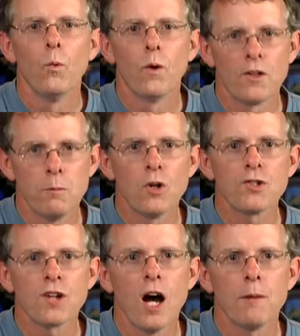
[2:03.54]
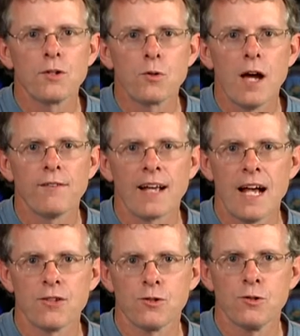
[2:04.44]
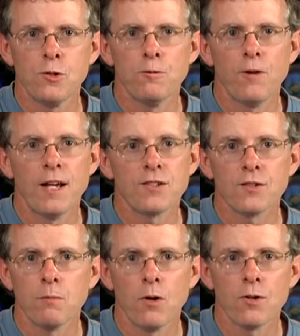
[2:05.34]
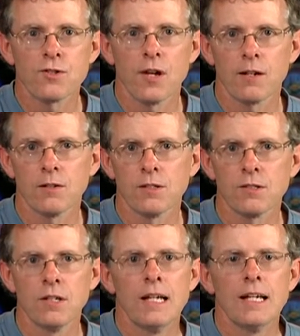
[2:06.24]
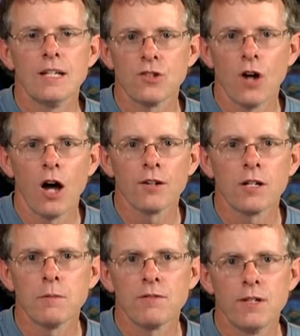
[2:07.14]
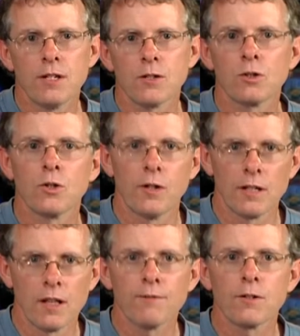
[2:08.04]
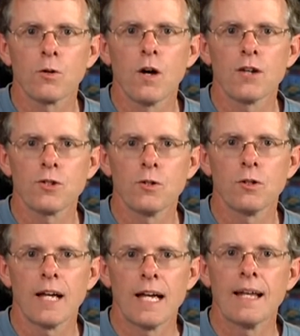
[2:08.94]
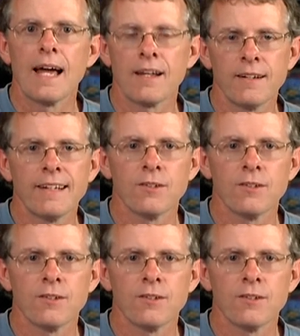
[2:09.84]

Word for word: One of the most common traffic hazards you face as a motorcyclist is an oncoming vehicle turning left across your lane at an